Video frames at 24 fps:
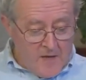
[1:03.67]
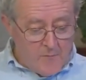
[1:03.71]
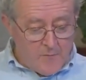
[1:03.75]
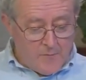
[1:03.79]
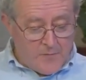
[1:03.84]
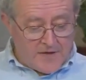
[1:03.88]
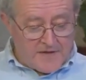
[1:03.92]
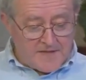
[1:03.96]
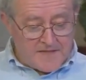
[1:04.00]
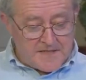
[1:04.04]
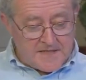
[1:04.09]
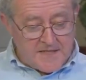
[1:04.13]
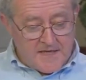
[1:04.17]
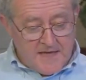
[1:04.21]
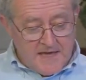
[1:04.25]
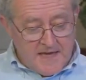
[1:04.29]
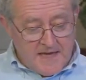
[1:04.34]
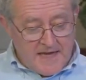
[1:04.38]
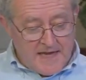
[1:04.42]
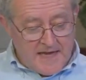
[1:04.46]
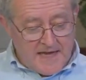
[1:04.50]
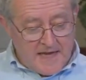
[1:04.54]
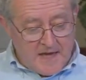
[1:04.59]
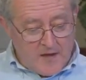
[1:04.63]
But
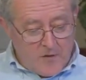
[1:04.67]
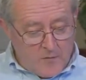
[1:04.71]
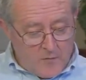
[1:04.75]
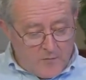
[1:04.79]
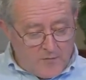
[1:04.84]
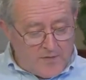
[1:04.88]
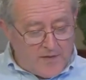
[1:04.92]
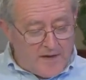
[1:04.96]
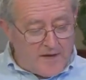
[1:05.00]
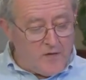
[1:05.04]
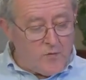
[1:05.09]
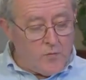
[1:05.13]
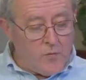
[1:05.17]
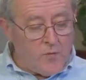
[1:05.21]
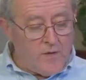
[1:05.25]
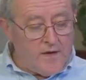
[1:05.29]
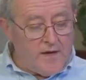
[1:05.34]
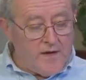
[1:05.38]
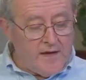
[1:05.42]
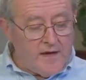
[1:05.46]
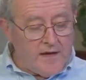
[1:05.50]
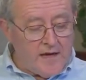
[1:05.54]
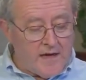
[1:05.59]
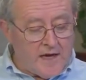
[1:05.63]
then
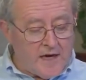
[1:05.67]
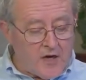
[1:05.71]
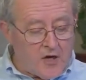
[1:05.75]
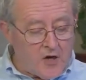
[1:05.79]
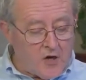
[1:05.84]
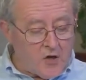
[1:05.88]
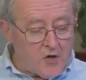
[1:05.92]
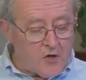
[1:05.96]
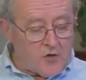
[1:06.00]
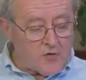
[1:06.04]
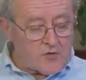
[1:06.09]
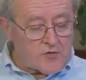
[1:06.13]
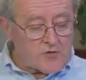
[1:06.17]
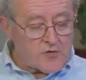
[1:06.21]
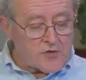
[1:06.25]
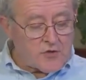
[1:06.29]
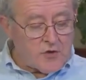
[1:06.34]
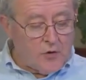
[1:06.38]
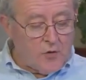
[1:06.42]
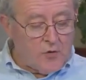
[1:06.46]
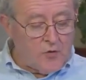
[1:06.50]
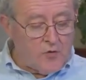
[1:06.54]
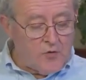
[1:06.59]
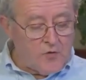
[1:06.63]
we are
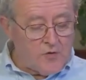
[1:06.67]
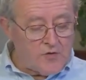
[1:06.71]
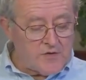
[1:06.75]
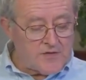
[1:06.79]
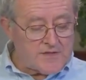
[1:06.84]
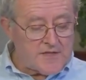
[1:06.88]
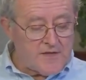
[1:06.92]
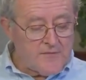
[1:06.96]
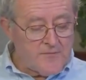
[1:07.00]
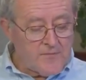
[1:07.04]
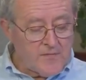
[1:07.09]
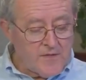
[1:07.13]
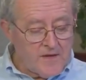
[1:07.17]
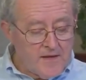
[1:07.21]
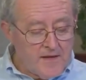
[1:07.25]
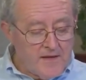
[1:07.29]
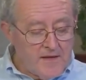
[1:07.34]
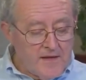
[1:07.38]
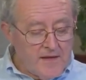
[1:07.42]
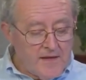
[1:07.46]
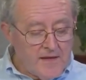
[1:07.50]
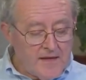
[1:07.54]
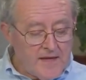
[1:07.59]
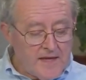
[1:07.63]
told
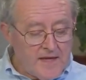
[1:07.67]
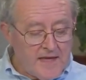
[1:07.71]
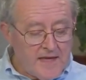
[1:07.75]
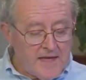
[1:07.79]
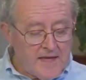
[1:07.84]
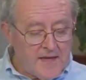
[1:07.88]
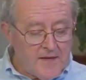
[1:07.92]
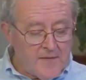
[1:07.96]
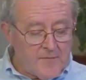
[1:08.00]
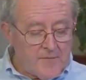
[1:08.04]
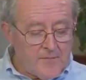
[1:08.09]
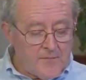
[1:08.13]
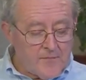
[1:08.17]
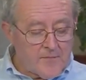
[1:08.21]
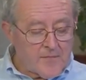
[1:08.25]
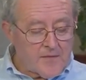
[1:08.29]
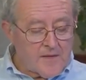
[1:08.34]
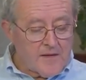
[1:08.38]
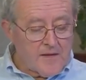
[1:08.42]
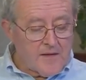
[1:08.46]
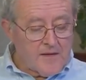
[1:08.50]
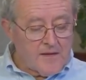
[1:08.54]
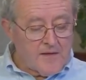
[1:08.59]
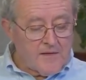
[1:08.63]

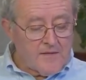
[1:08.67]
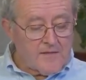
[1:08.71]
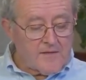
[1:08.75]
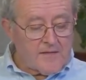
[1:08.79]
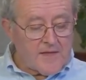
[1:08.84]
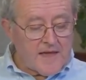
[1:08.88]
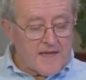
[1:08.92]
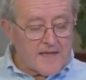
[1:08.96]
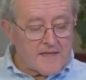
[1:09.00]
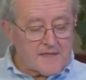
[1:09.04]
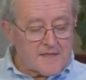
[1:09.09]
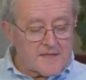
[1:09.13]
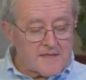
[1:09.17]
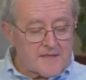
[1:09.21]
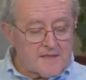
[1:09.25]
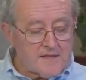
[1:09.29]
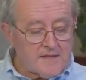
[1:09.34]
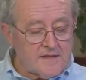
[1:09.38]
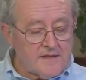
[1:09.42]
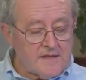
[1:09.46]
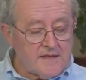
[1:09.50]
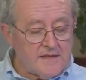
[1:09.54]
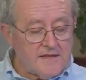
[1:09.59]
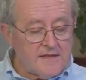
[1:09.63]
that
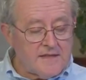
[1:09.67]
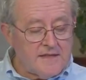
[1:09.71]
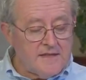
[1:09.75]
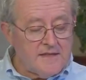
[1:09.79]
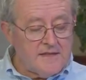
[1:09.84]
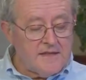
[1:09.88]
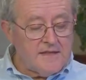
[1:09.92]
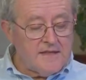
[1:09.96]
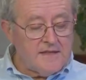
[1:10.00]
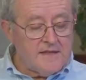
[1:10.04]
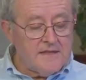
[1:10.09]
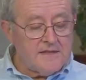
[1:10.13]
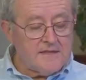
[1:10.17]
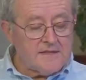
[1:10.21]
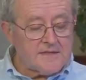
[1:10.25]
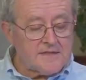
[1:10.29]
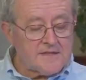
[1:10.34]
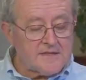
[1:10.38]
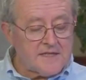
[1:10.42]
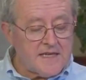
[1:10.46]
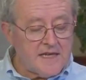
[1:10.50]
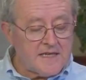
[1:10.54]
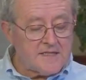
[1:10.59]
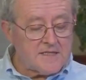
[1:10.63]
he
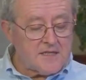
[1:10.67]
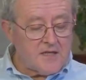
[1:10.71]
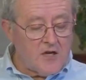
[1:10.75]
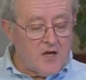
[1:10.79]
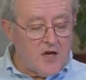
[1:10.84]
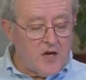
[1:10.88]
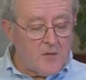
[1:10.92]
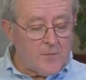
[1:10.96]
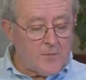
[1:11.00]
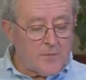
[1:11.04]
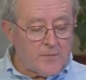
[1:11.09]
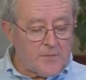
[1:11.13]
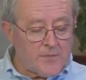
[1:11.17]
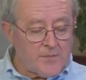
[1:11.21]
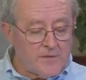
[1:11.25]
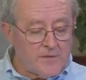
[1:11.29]
set up